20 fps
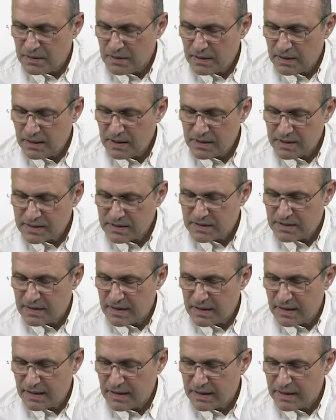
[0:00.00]
is the
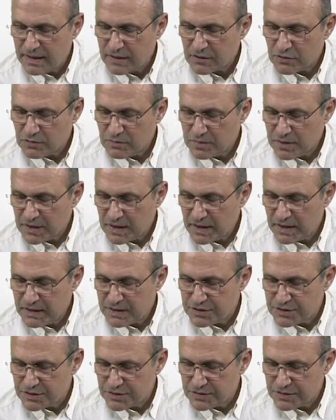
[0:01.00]
linear
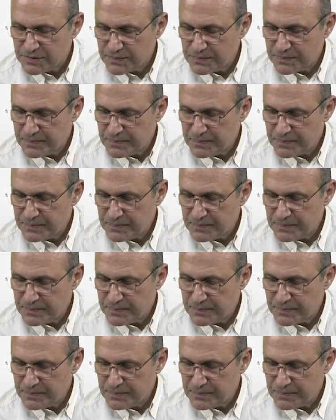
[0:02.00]
combination